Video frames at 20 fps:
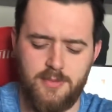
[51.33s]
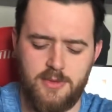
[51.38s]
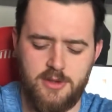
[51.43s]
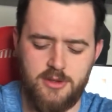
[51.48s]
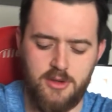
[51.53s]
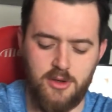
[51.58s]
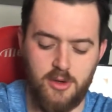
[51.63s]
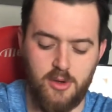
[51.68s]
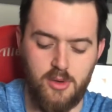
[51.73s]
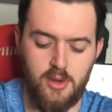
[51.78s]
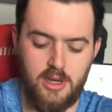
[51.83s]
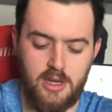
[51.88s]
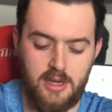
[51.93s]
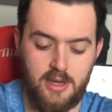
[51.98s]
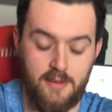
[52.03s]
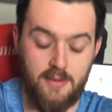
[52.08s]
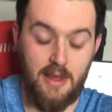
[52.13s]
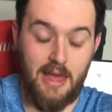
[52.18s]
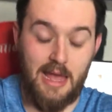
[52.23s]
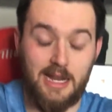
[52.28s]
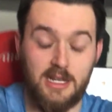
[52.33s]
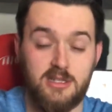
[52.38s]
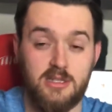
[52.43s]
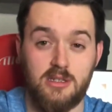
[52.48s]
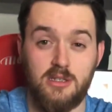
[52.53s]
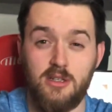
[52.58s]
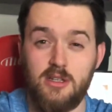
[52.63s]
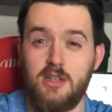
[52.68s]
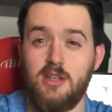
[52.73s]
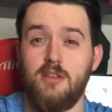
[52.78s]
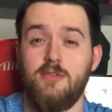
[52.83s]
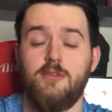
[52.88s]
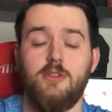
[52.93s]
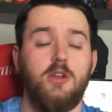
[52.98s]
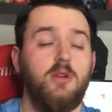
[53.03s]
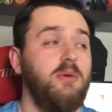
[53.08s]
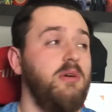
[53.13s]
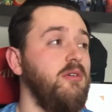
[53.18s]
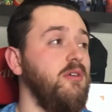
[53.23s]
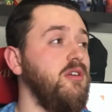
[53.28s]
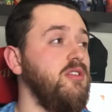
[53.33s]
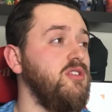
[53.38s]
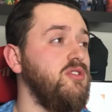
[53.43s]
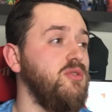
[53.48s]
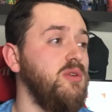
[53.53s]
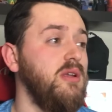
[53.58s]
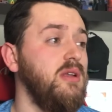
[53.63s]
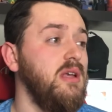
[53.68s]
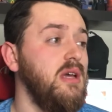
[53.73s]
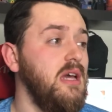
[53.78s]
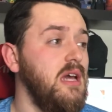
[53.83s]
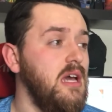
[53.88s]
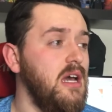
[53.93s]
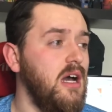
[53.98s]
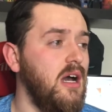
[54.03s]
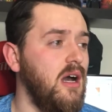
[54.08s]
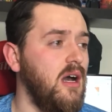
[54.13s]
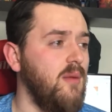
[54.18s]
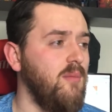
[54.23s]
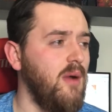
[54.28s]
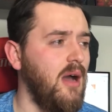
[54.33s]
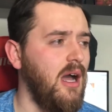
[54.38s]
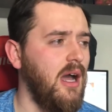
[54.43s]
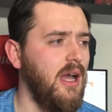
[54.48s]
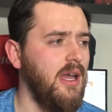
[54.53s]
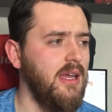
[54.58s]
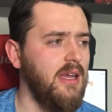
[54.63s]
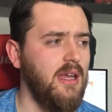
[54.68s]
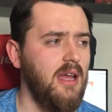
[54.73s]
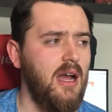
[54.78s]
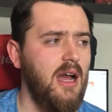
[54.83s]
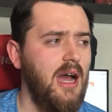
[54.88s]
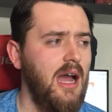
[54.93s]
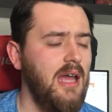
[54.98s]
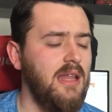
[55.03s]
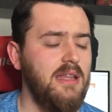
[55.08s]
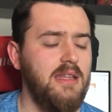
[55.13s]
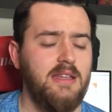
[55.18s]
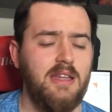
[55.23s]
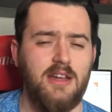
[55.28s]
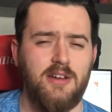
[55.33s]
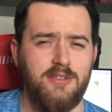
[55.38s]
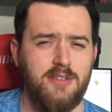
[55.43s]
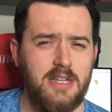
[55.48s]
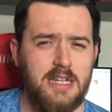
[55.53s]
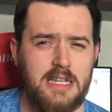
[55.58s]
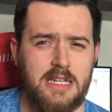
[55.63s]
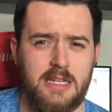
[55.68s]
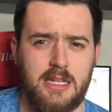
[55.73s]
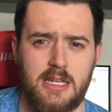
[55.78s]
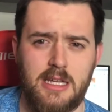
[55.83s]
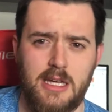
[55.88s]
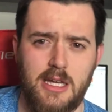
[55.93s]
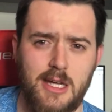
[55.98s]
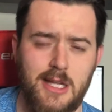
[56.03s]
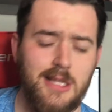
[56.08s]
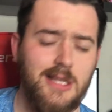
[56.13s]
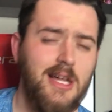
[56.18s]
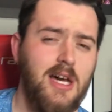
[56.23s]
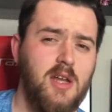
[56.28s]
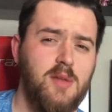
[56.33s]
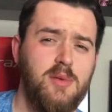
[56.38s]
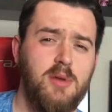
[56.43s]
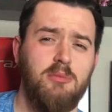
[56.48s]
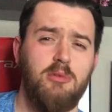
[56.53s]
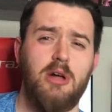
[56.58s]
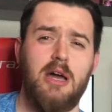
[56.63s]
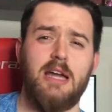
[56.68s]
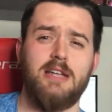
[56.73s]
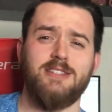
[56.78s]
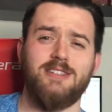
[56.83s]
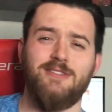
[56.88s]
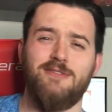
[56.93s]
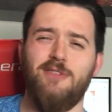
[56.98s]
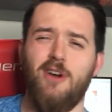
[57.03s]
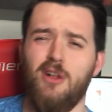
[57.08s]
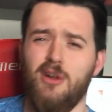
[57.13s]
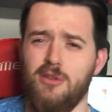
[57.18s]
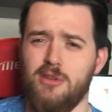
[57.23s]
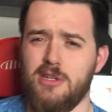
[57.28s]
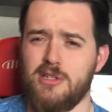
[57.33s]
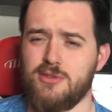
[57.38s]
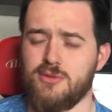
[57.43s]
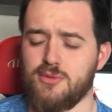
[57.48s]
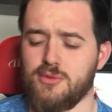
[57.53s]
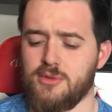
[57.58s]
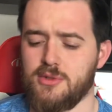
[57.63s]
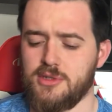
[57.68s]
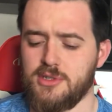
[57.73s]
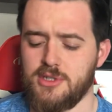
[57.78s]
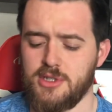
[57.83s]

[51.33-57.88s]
So actually looking a little bit into it, I highly doubt a lot of people actually follow these rules.